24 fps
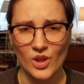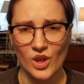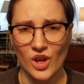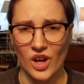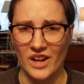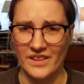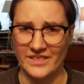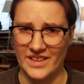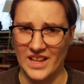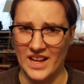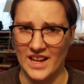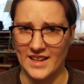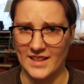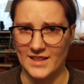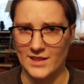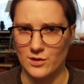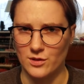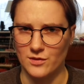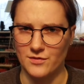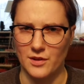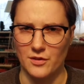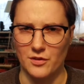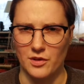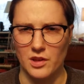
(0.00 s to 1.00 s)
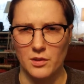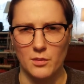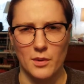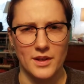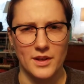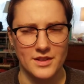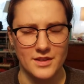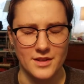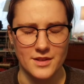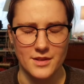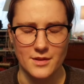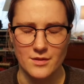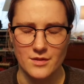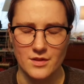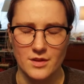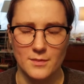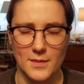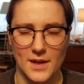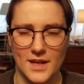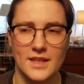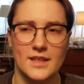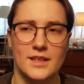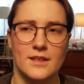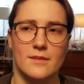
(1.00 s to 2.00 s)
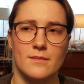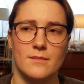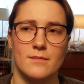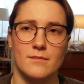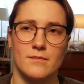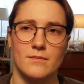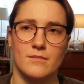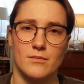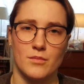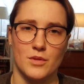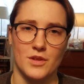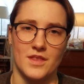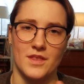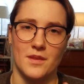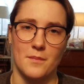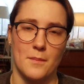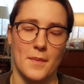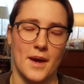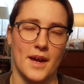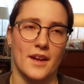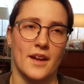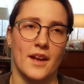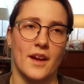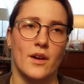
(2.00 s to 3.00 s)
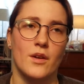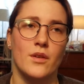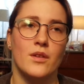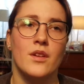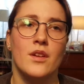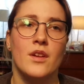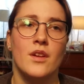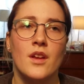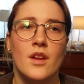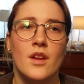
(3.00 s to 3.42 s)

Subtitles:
online, so if I really want to do them, I can print them back out.